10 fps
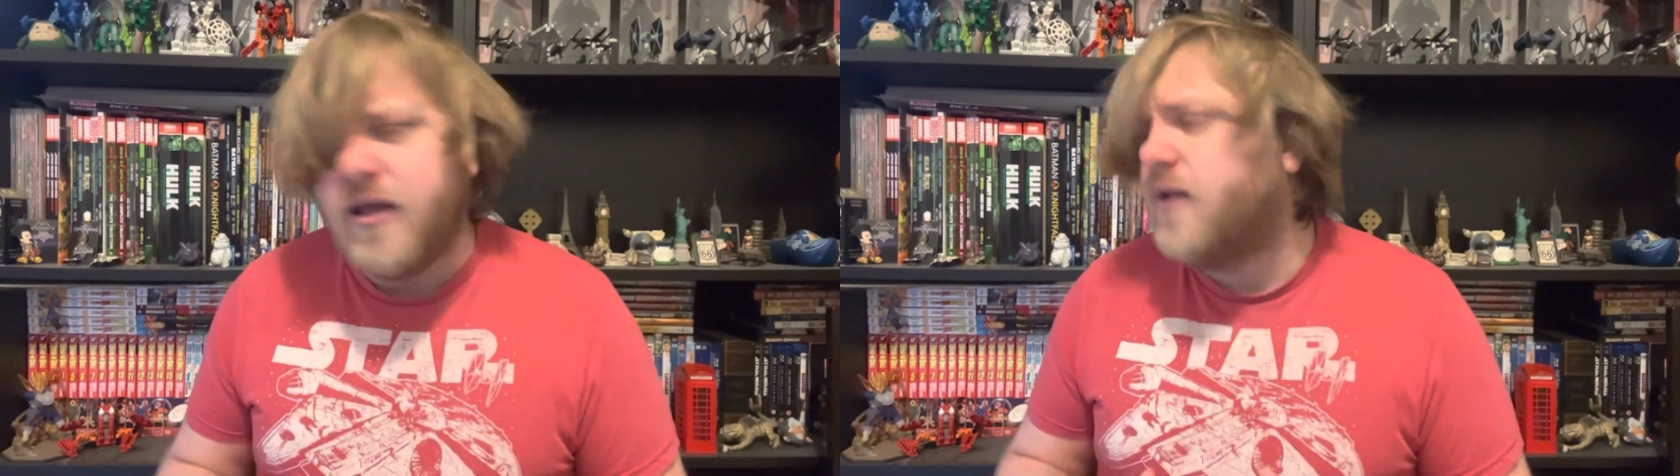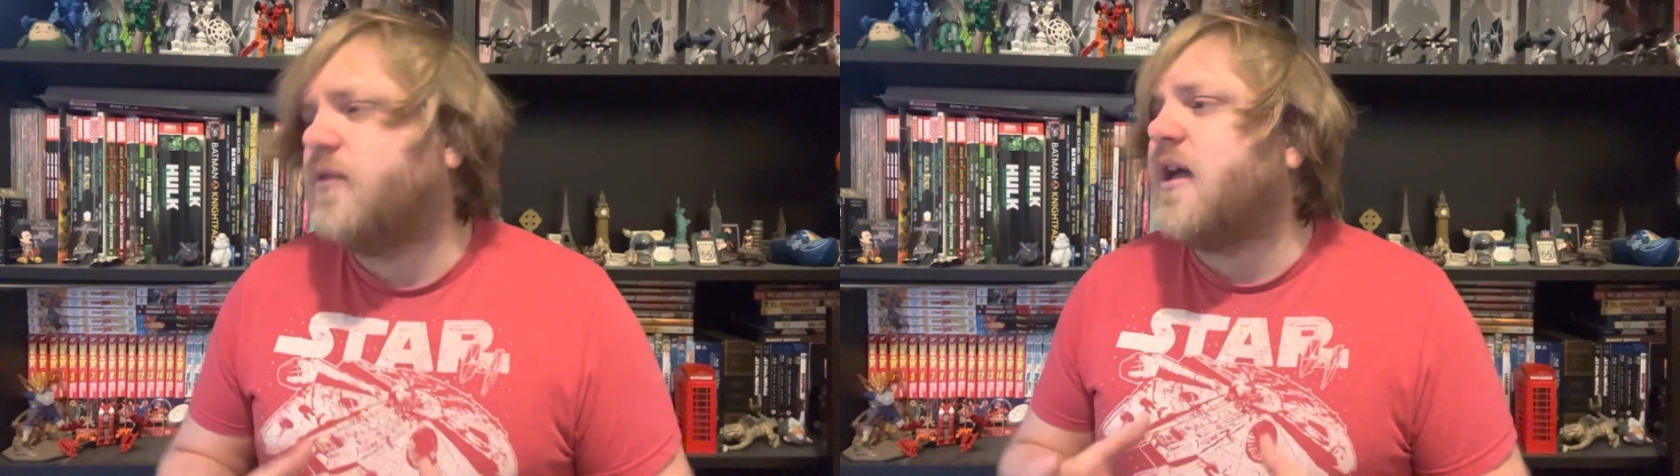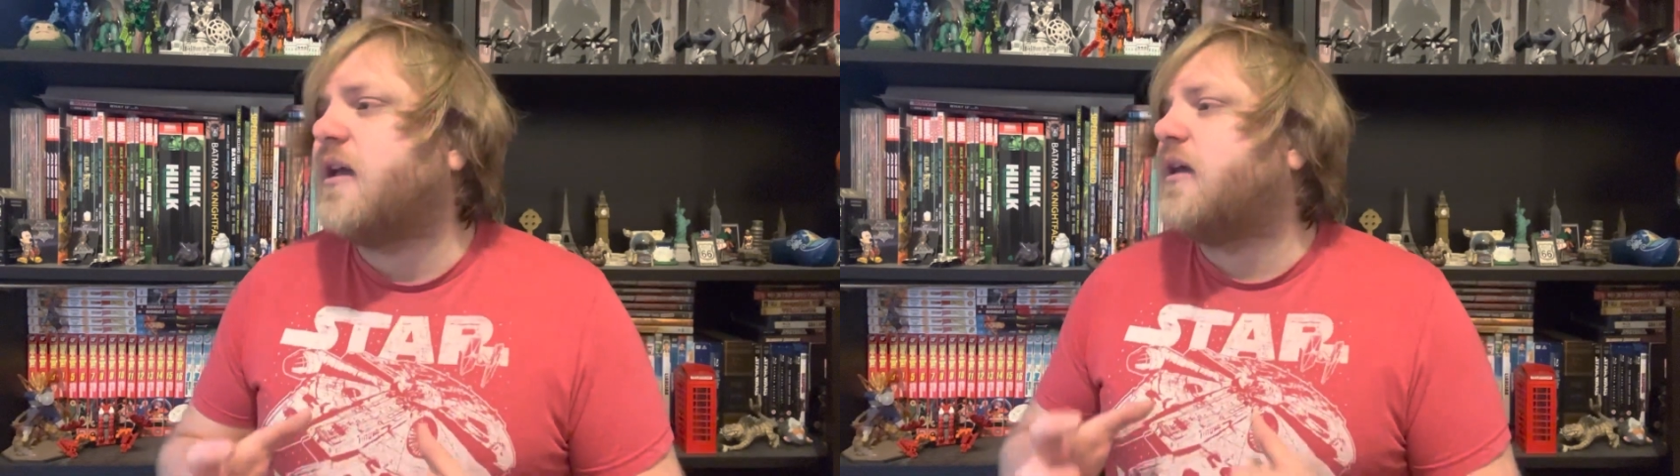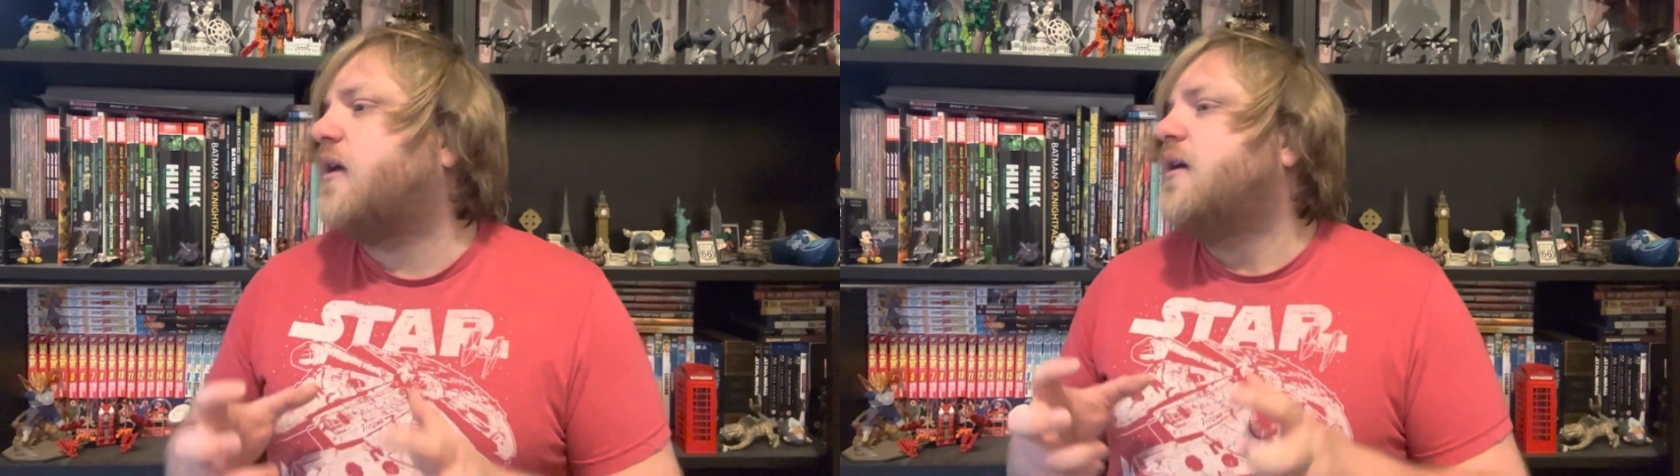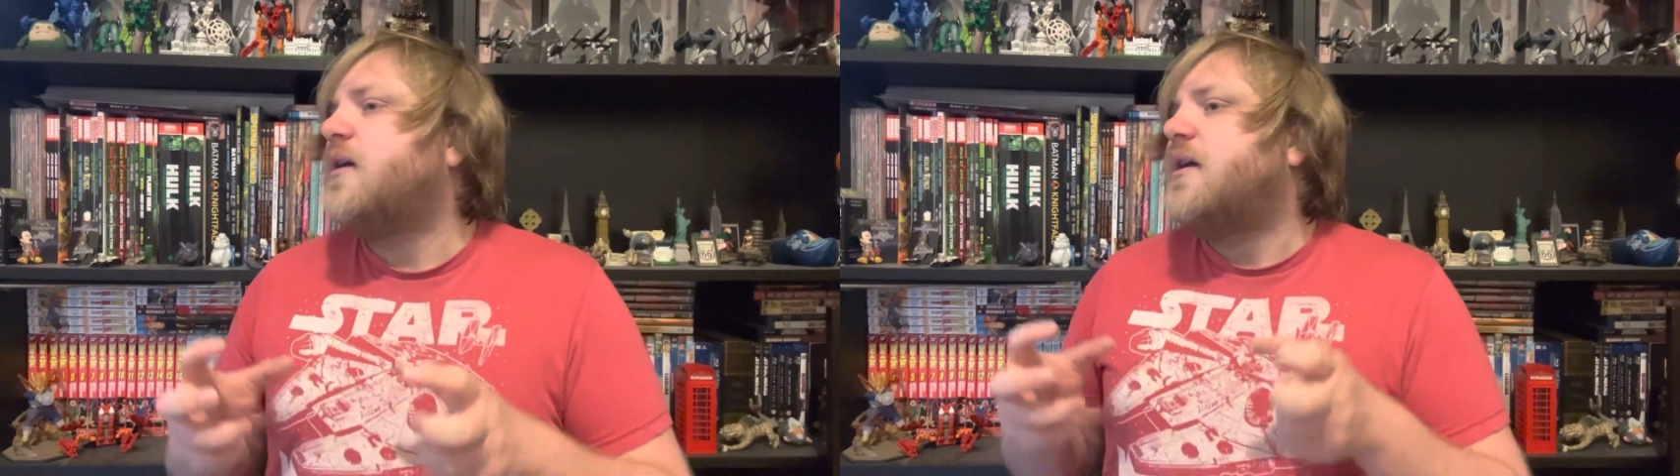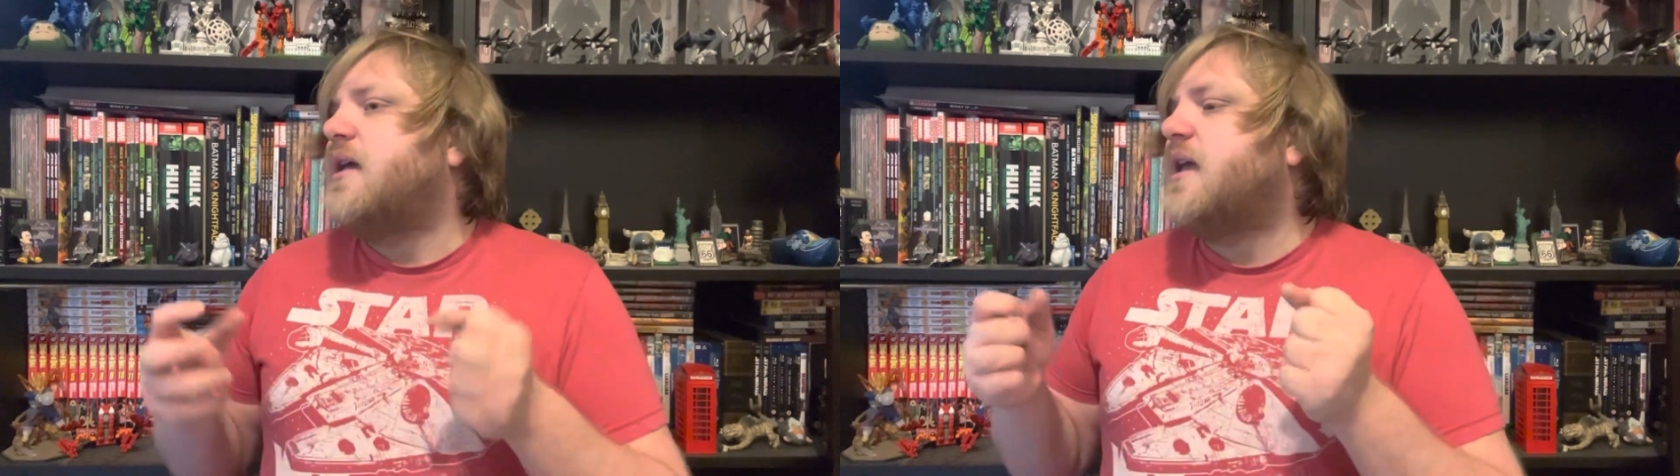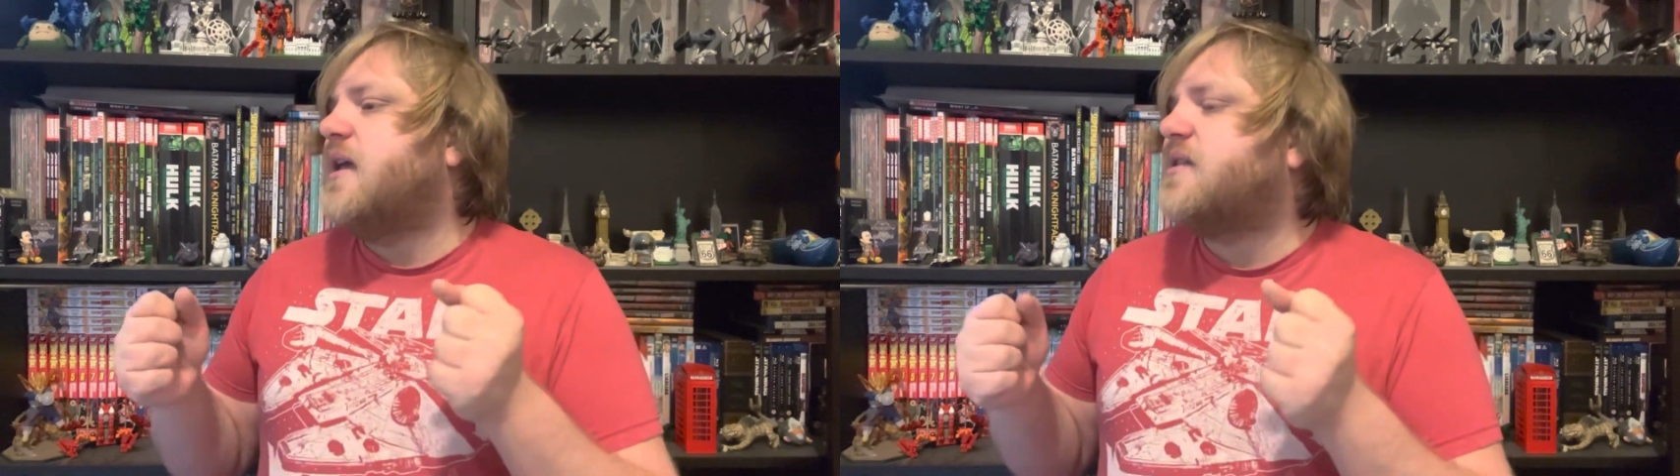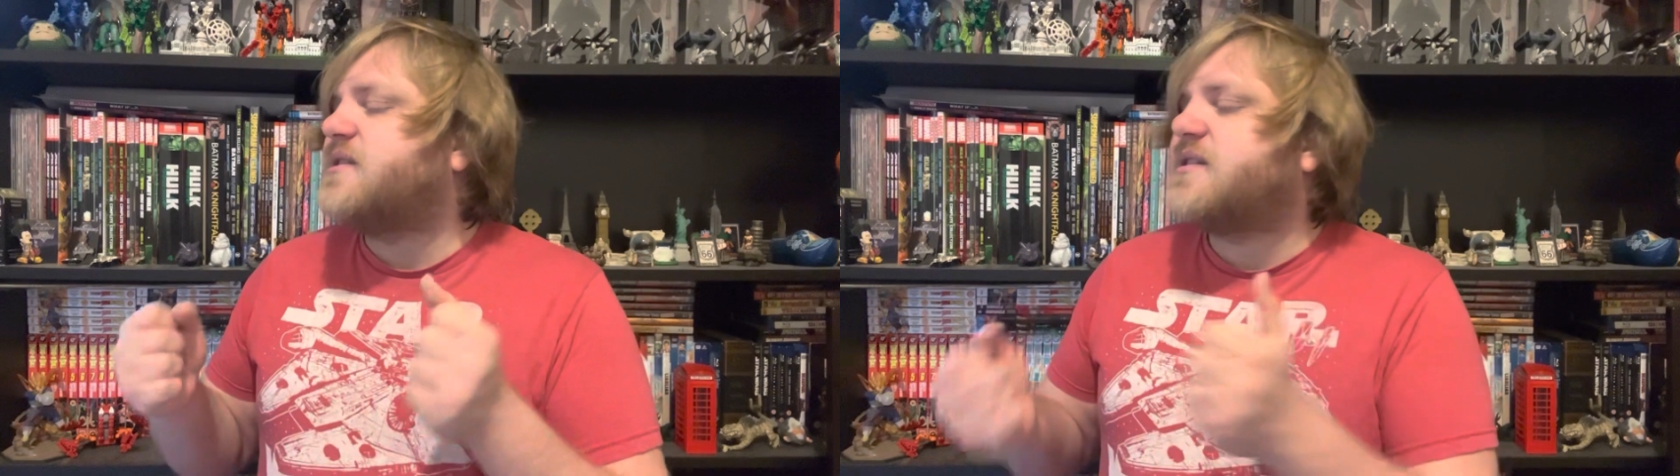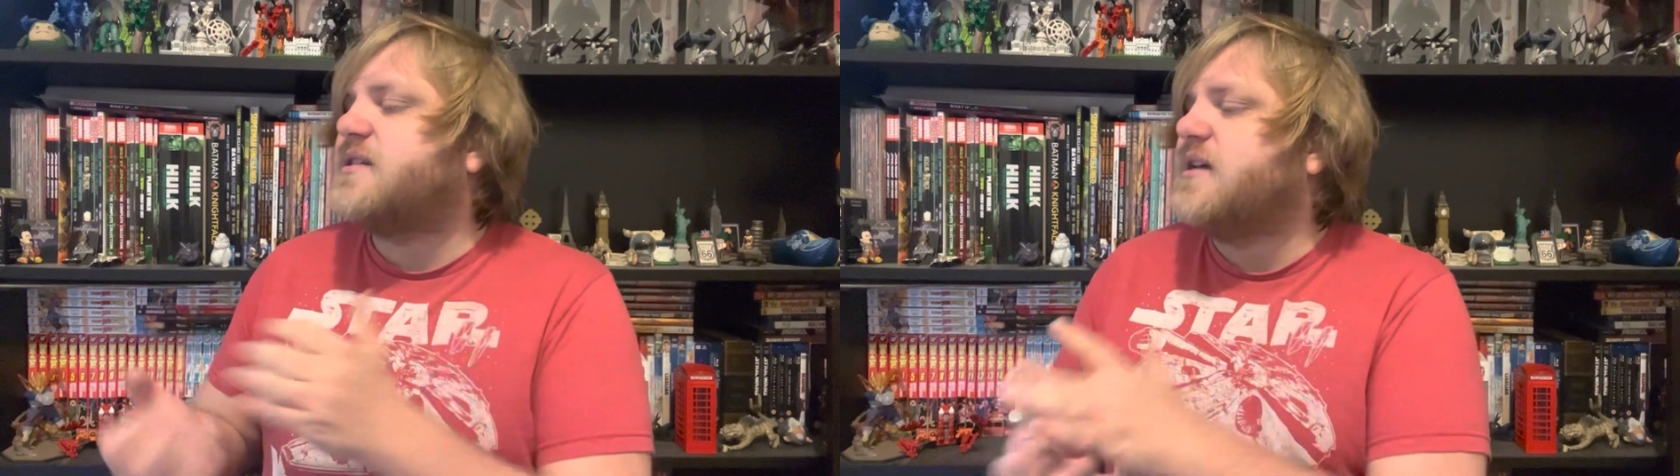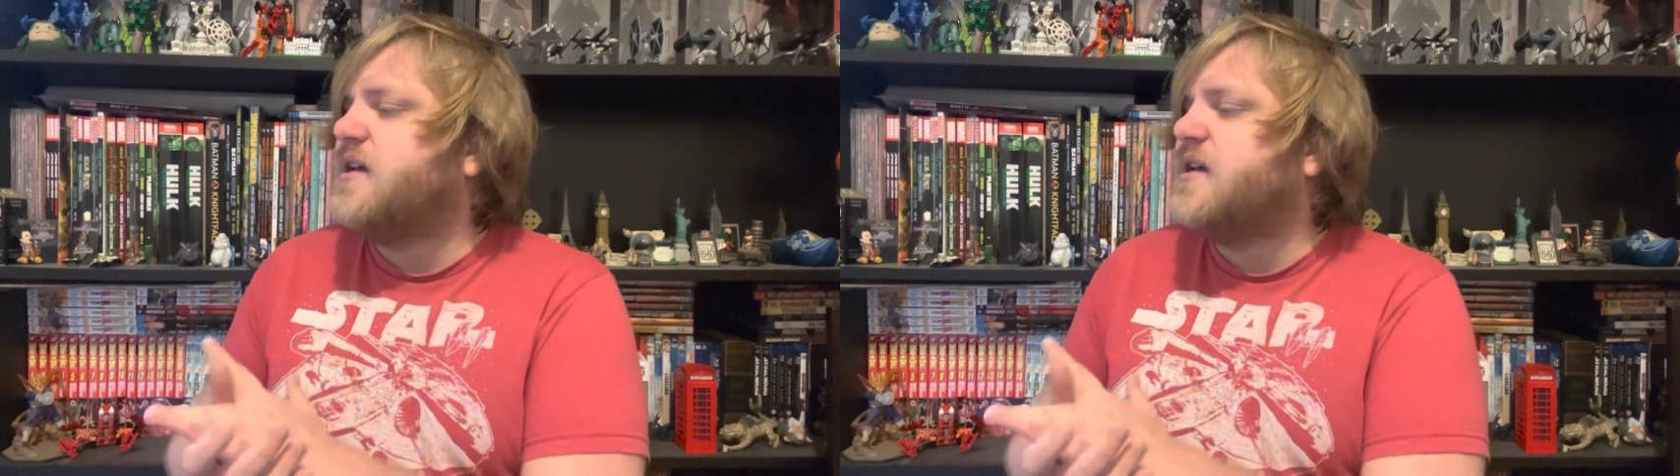Like, it's,